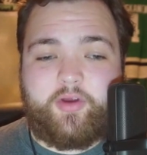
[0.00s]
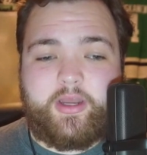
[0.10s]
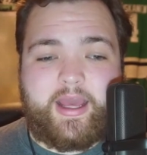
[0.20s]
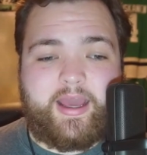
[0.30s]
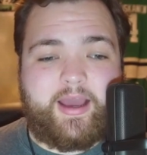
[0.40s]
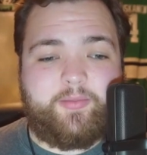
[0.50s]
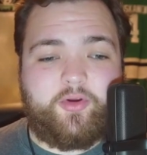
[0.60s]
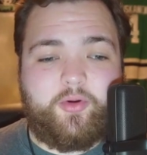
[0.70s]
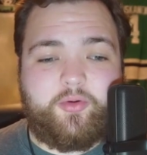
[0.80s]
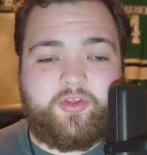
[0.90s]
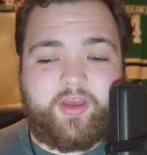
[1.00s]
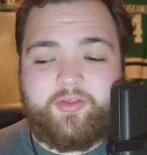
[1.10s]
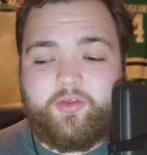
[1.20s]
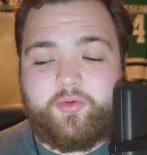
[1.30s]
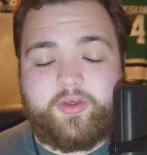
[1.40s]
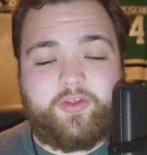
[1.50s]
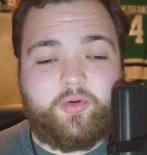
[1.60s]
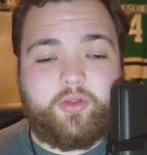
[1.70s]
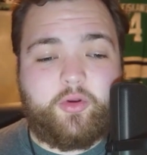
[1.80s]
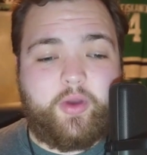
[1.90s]
day. I'm your host, Dane Lewis,
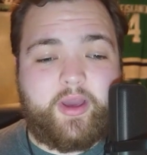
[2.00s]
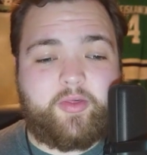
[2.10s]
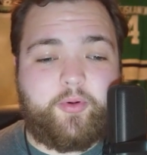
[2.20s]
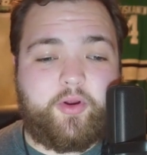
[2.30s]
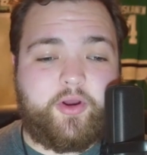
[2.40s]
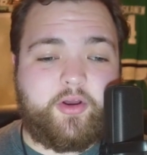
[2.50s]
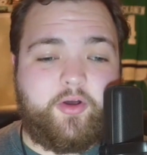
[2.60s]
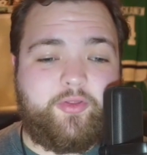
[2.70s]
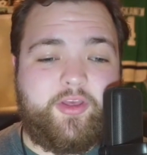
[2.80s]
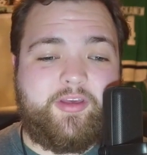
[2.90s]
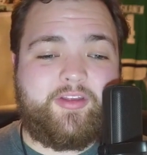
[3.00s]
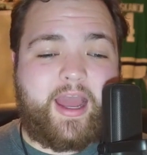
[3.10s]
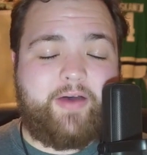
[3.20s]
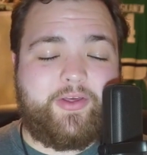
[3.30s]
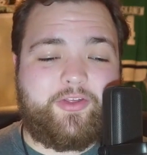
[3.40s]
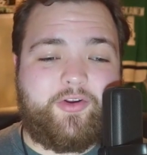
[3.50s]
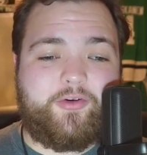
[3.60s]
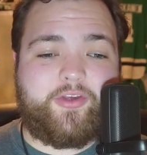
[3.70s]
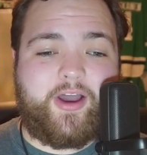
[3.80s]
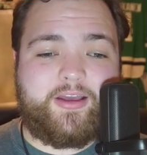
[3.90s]
your local expert on all things Dallas
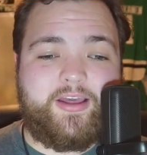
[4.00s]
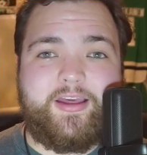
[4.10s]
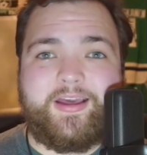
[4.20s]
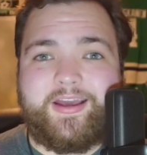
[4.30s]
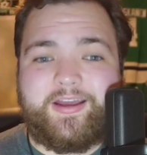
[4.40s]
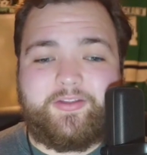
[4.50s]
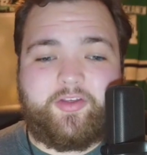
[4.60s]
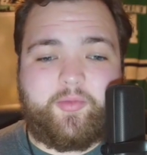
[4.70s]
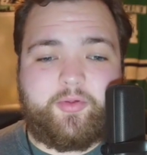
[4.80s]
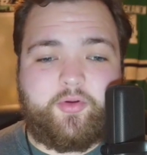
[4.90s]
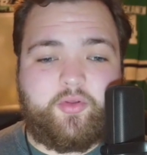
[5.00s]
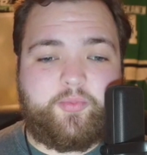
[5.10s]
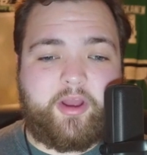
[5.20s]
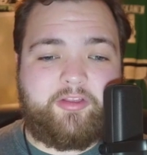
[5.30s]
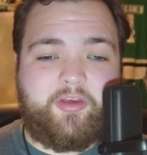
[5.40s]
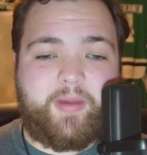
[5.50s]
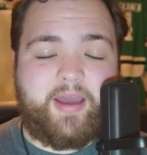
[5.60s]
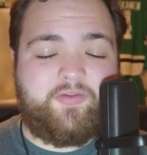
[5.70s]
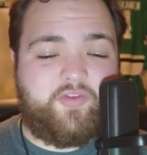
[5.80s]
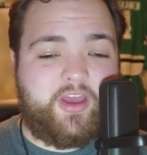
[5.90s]
Stars hockey. And this episode is brought to you by
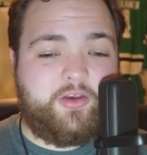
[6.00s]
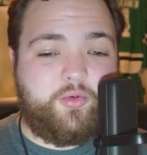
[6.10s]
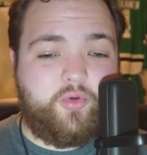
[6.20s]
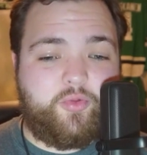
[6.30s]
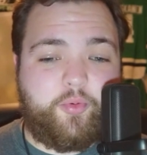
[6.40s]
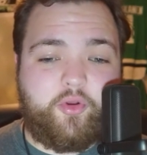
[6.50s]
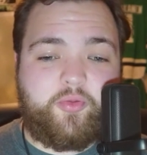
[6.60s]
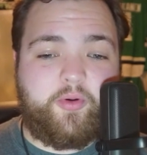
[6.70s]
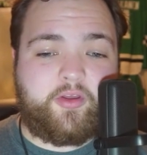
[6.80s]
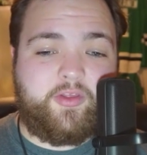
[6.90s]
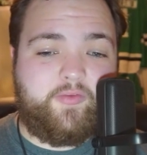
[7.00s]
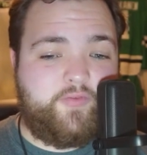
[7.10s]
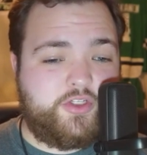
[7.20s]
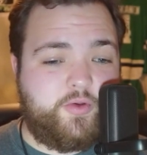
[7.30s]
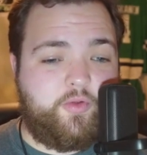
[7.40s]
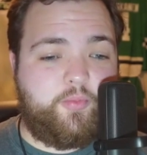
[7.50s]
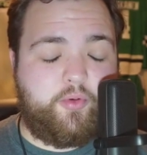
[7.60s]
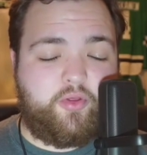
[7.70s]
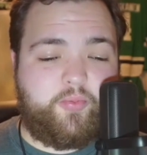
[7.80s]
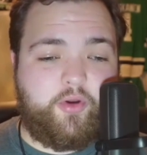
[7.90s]
FanDuel Sportsbook, the official
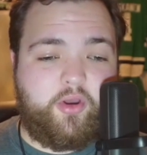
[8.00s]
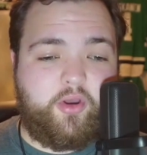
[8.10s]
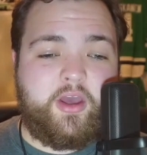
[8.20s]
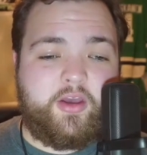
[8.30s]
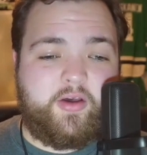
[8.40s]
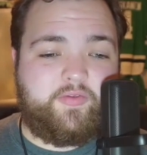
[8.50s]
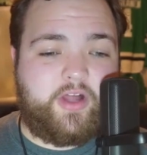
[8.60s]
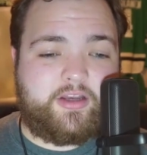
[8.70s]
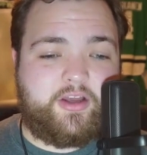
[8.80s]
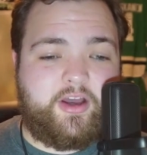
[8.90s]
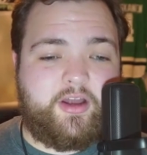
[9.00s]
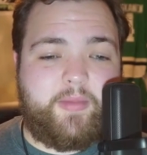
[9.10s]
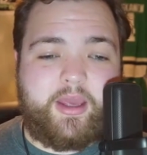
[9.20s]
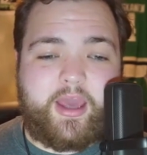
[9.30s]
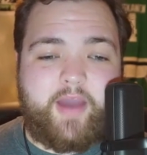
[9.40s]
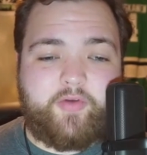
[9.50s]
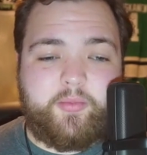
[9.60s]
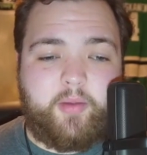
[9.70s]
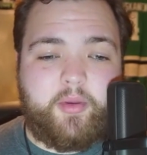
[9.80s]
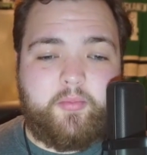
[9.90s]
sportsbook of Locked On. Make every
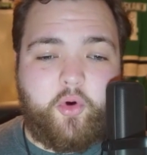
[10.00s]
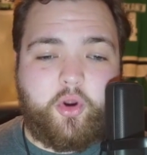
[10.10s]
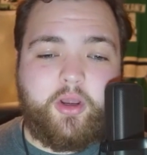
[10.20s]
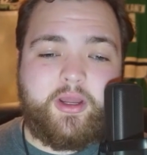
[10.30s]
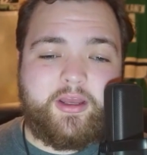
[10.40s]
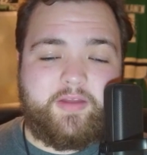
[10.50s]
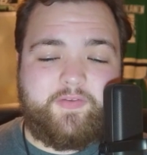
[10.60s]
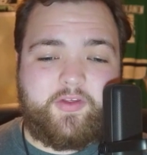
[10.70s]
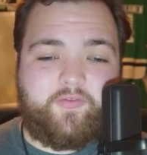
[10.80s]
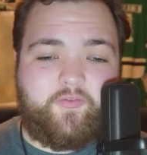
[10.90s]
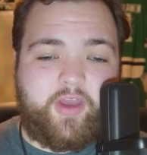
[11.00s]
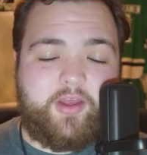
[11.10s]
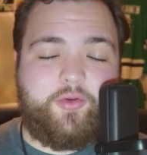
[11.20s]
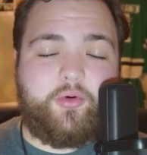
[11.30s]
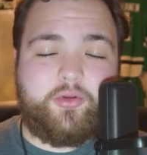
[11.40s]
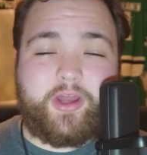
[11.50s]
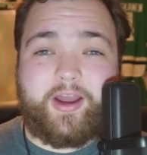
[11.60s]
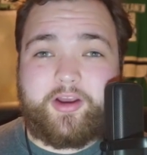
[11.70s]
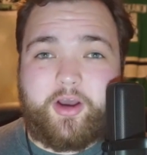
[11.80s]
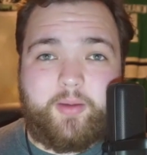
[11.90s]
moment more and visit
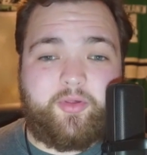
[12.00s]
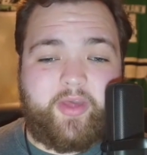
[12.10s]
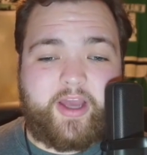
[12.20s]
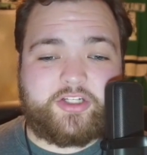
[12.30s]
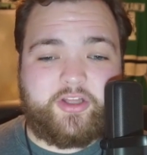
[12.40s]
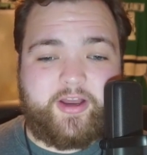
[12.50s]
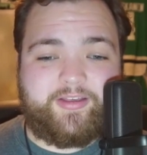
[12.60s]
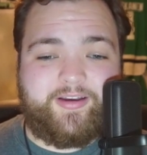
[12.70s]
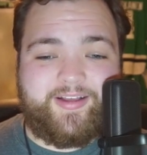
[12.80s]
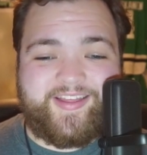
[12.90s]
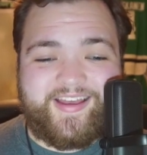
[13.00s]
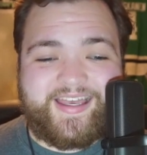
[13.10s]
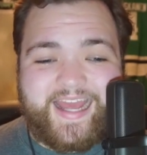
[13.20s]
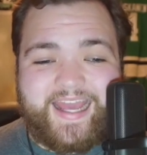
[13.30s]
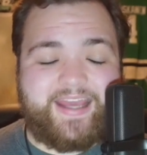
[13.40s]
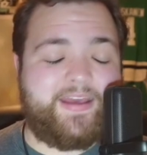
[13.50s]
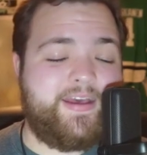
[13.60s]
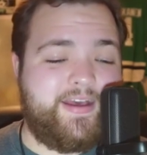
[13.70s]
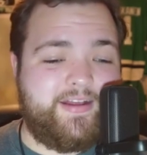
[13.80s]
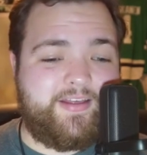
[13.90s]
FanDuel.com/LockedOn today
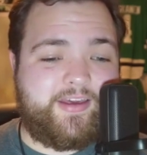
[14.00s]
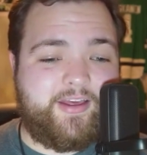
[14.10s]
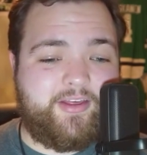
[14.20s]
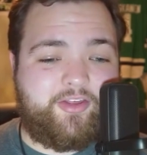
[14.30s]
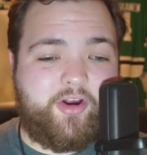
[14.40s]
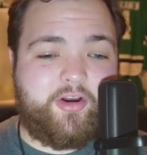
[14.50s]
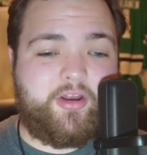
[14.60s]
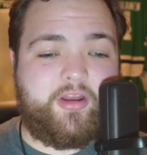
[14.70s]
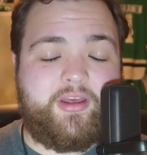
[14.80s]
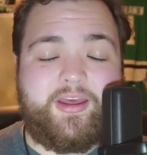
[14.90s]
to get started.